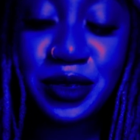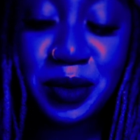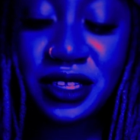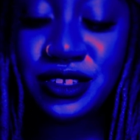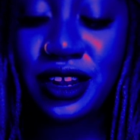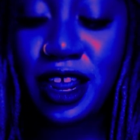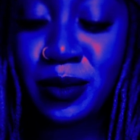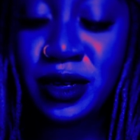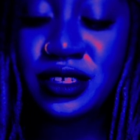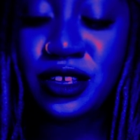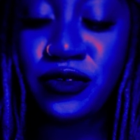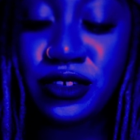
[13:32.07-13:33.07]
Depends on how
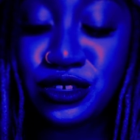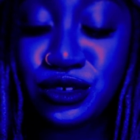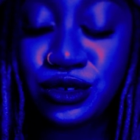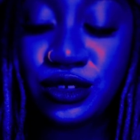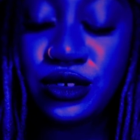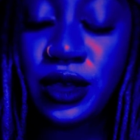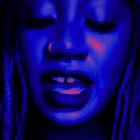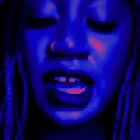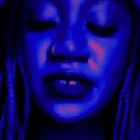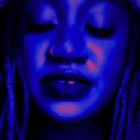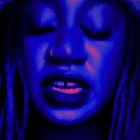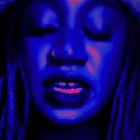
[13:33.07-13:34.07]
much self-control you
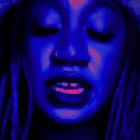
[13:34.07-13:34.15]
have.